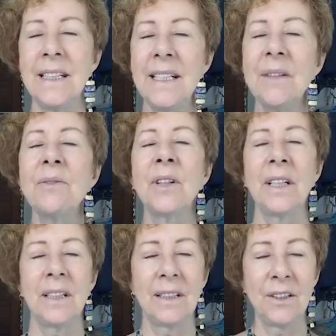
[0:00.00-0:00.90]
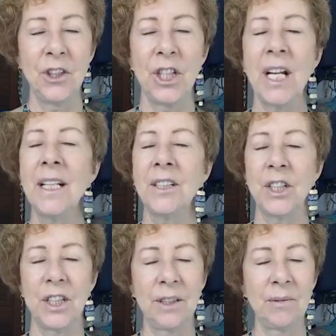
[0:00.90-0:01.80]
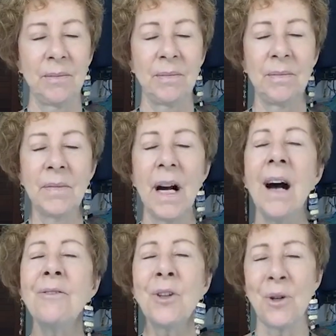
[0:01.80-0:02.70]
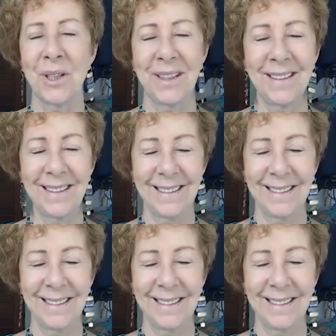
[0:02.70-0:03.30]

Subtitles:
different change, of course.